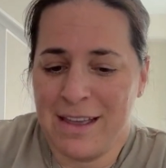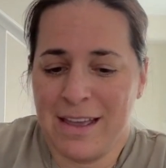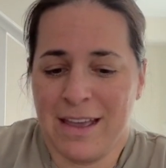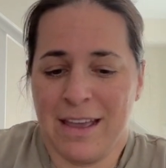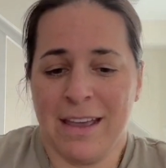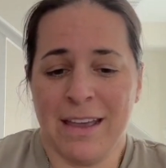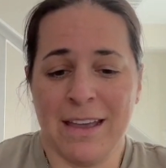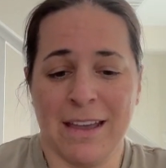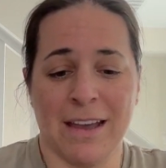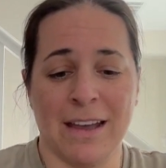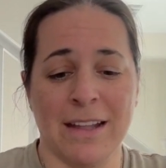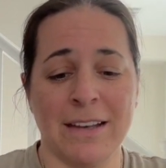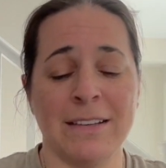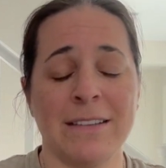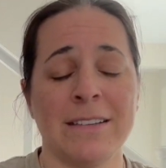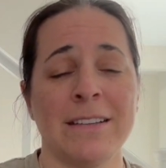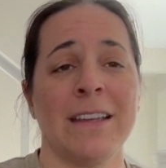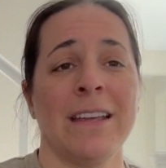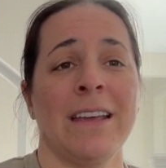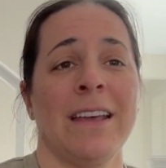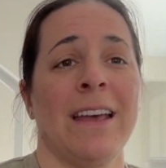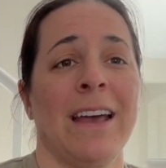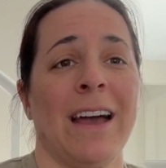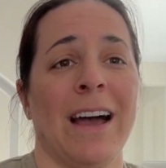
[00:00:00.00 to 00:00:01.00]
And
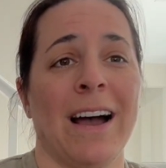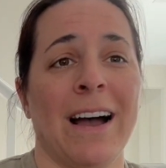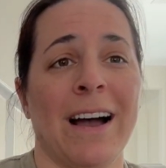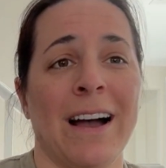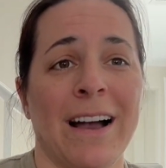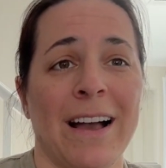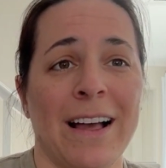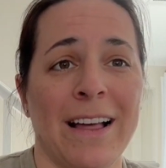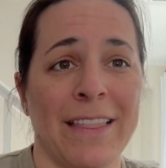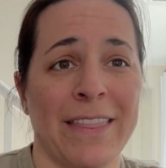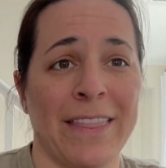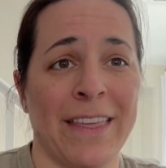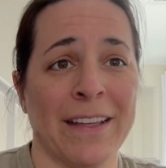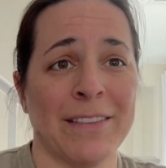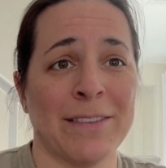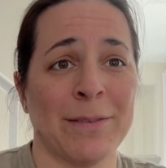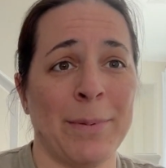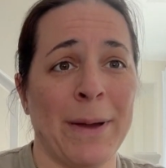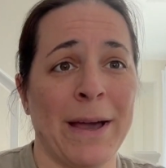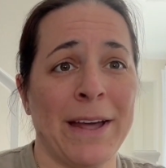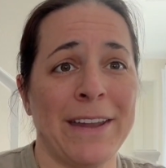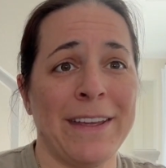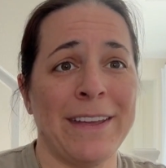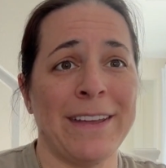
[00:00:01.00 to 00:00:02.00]
uh, that's
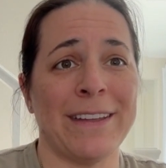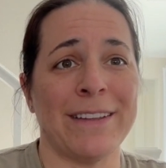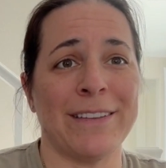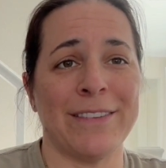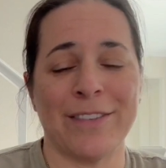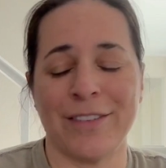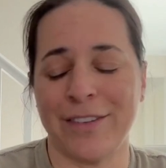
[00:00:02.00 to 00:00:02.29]
about it.